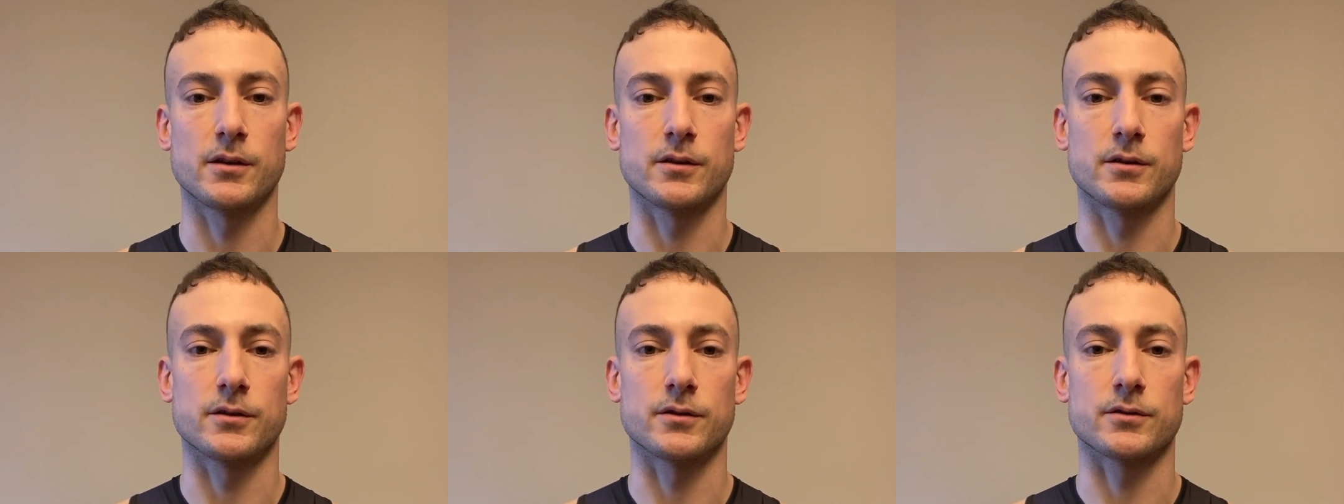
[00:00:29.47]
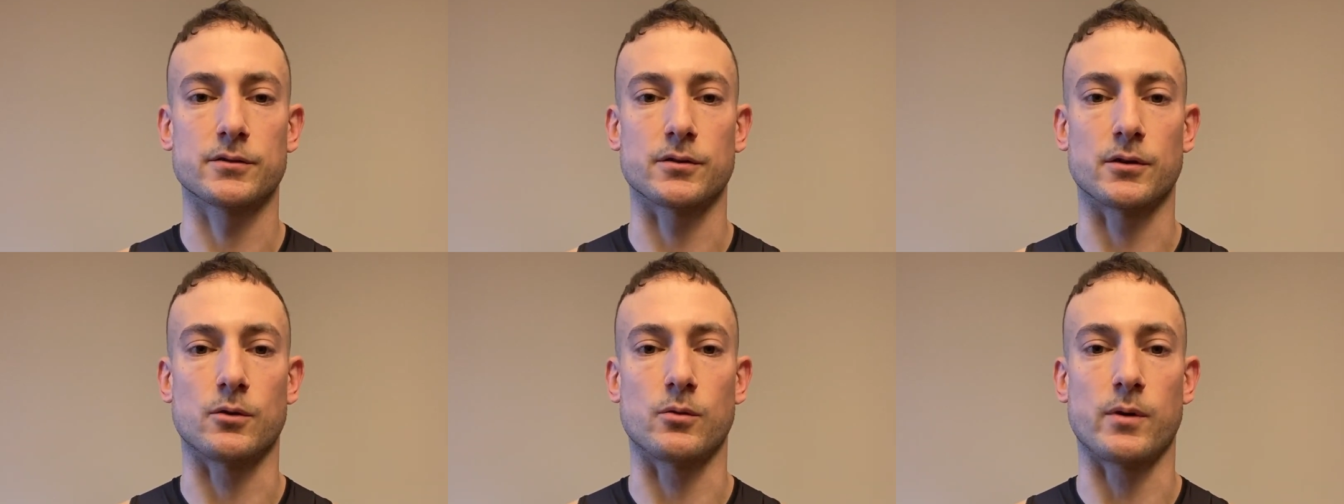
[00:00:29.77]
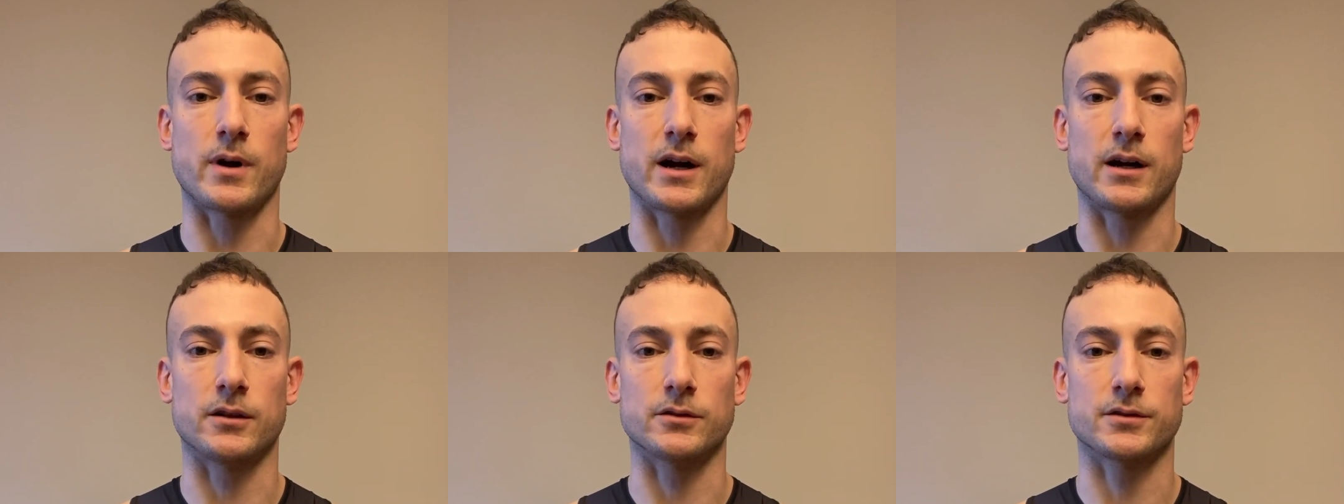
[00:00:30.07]
So
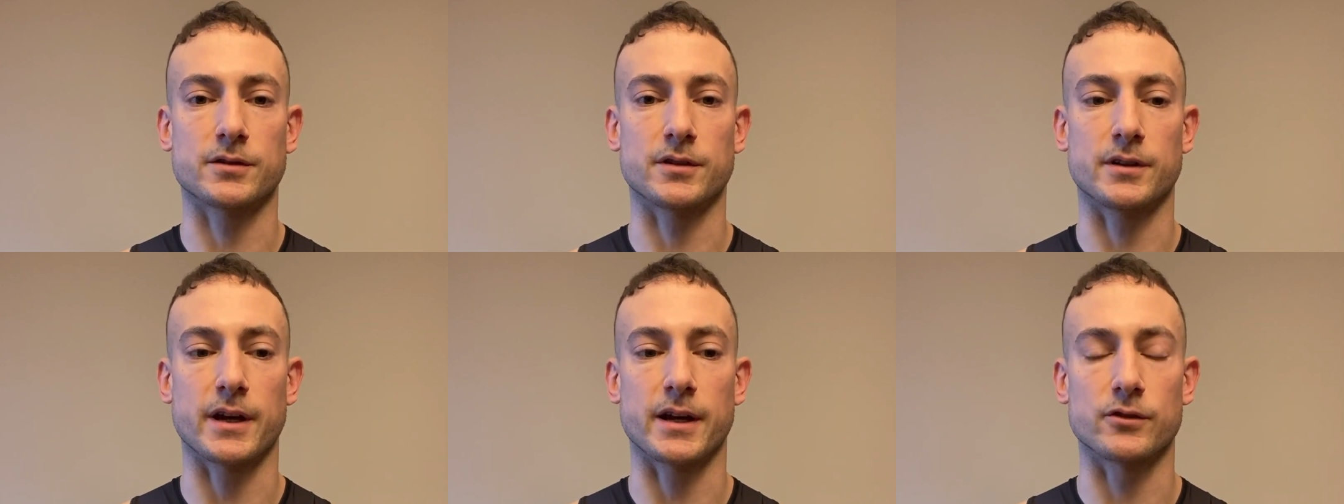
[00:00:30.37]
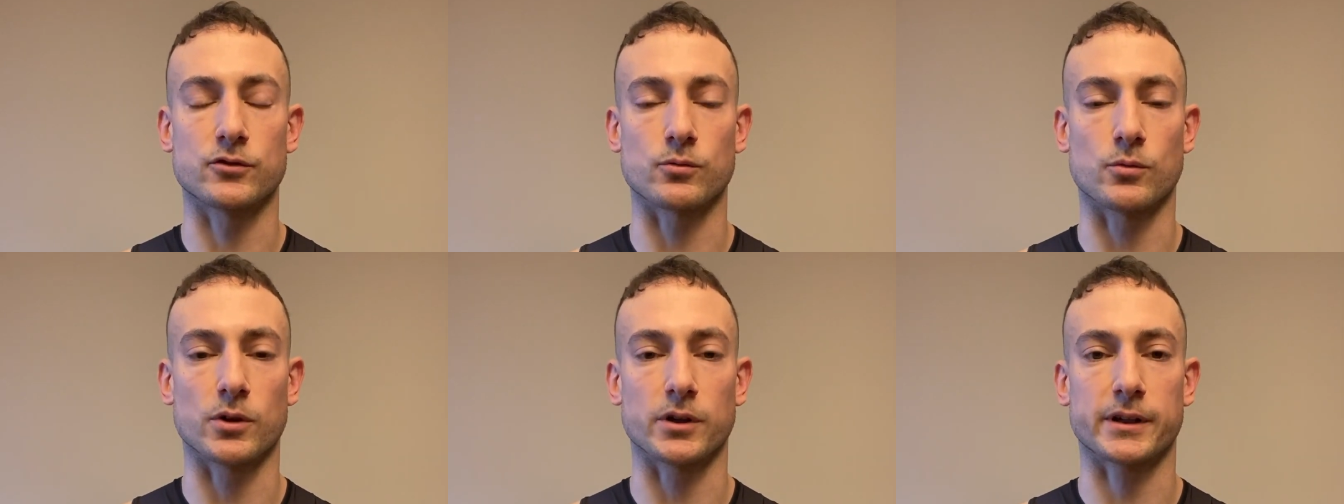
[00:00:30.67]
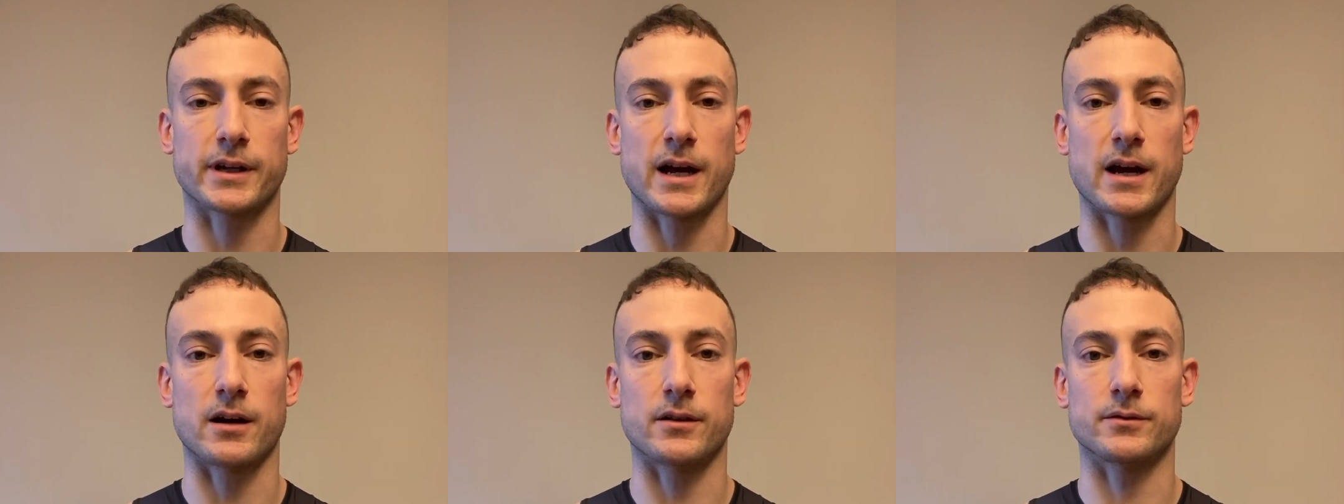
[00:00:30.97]
while today's
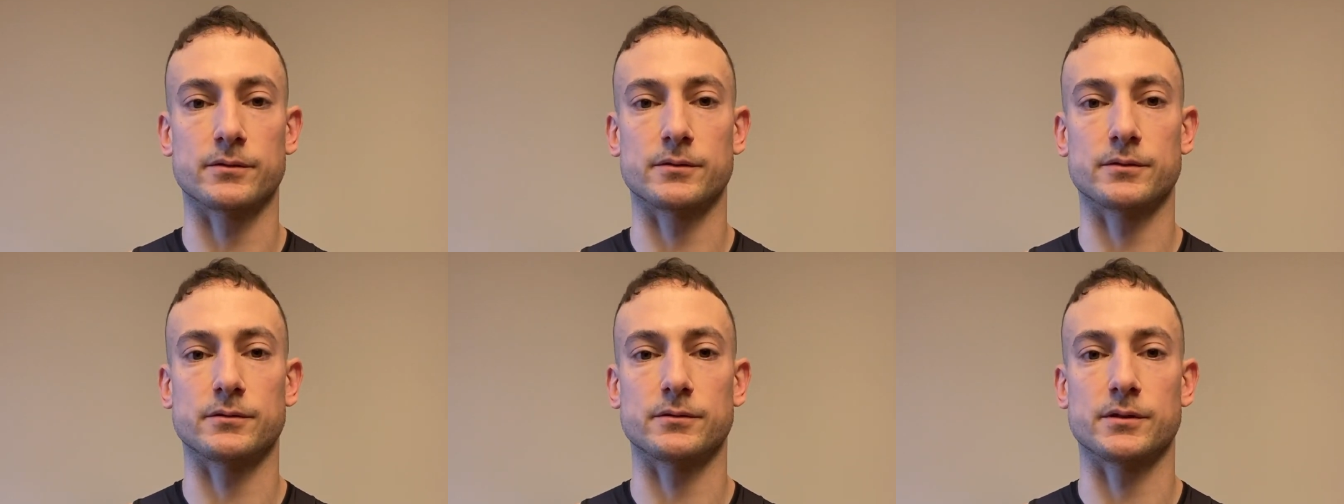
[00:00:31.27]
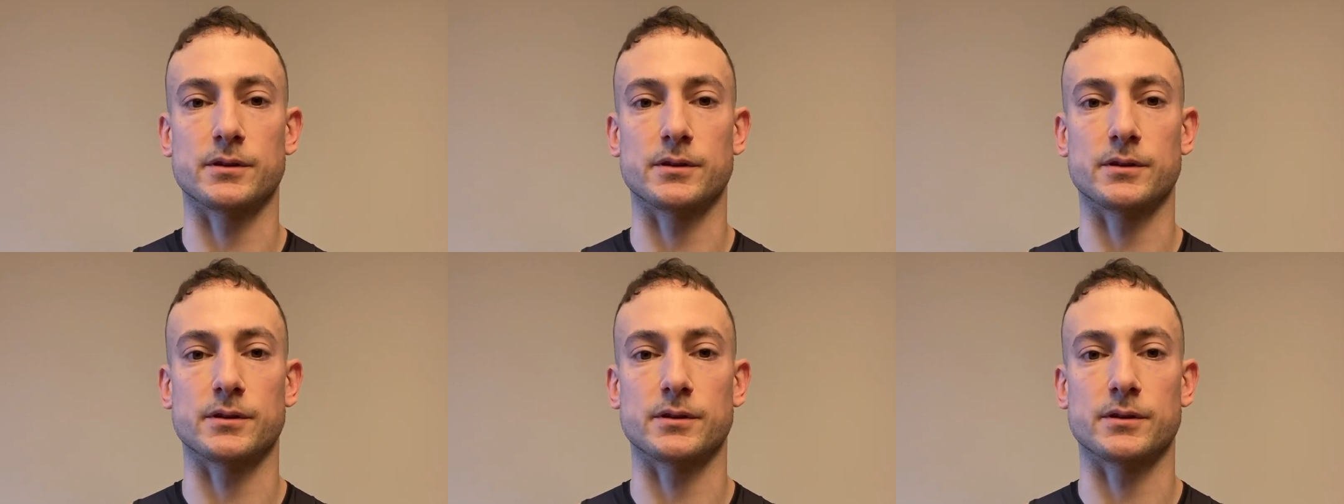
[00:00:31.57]
workout